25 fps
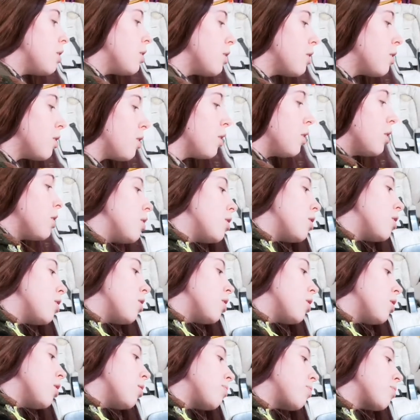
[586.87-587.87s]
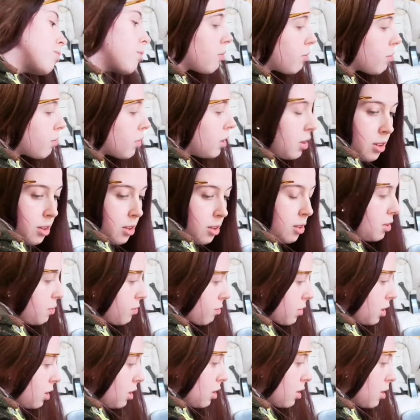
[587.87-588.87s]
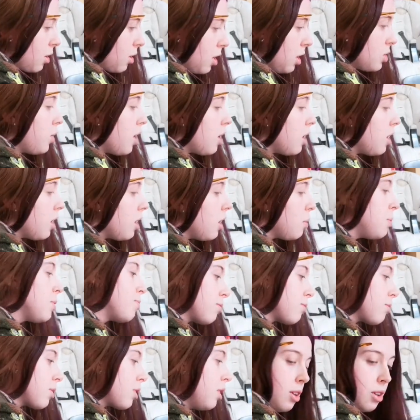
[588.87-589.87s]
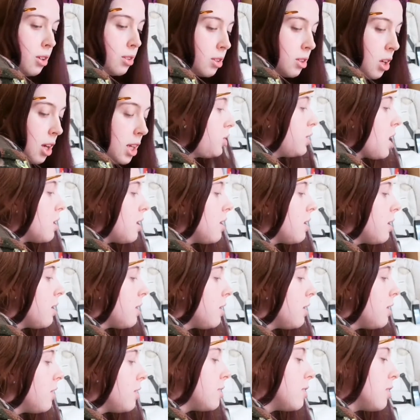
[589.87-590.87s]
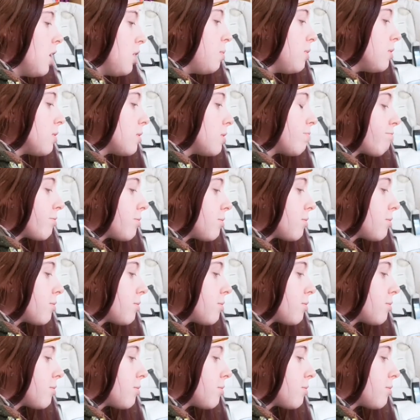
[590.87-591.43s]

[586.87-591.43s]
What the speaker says: I noticed at the end I needed to stop. I needed to stop